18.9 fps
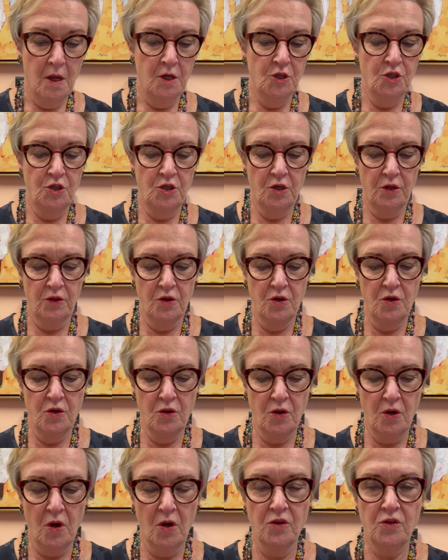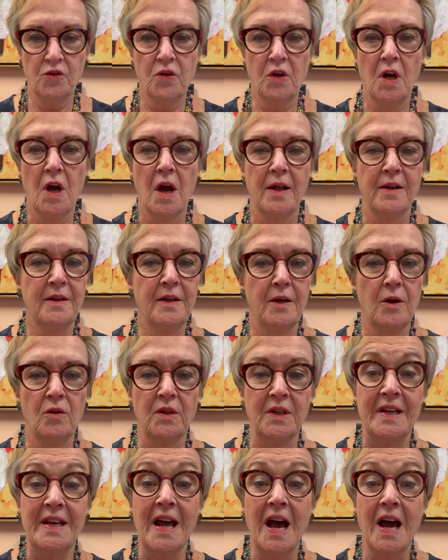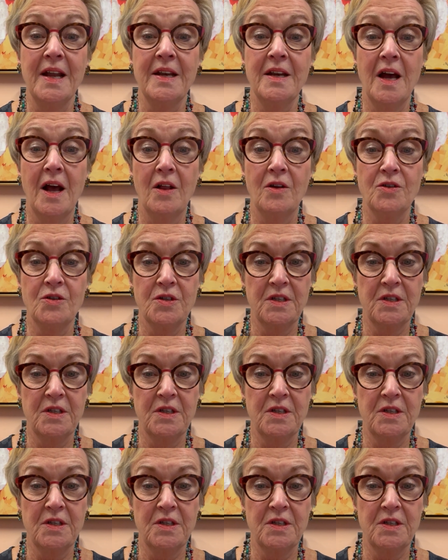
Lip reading: She took the new coastal cotton at only $9